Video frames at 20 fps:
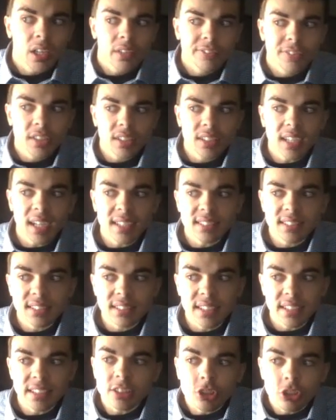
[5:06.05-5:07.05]
the United
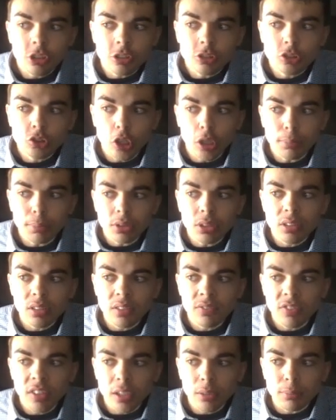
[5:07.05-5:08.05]
States are enjoyable
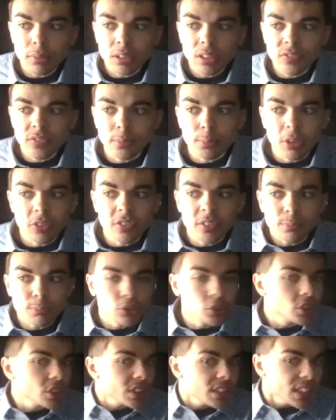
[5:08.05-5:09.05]
environments for both
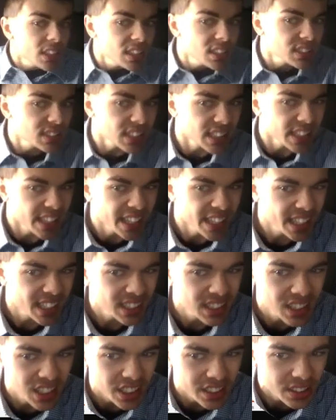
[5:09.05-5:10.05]
employees
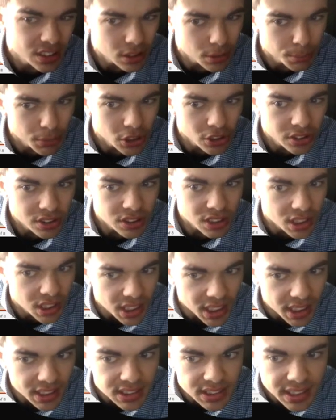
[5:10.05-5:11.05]
and customers
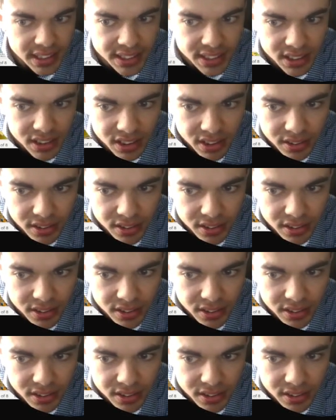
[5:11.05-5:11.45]
alike.